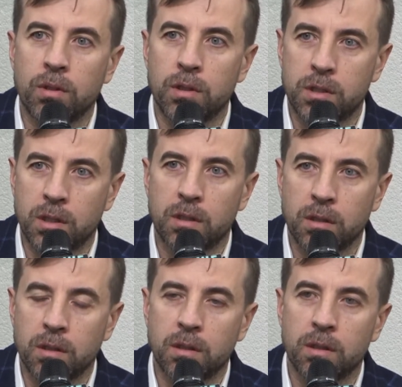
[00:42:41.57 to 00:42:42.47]

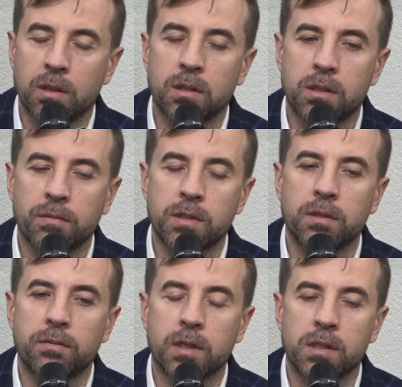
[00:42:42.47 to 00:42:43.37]
is even
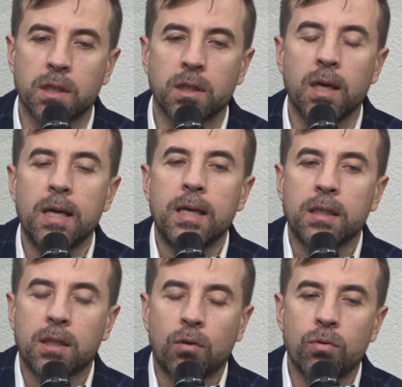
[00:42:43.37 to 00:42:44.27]
lower than
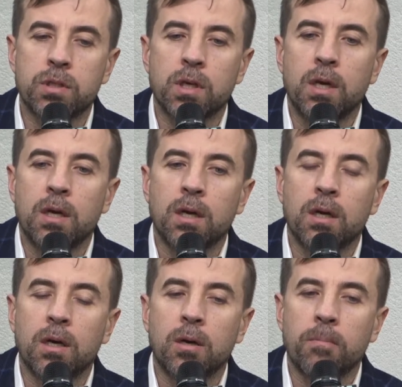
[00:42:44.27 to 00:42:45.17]
the assistance from
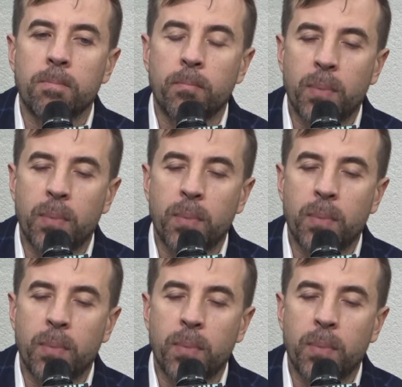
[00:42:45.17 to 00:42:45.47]
the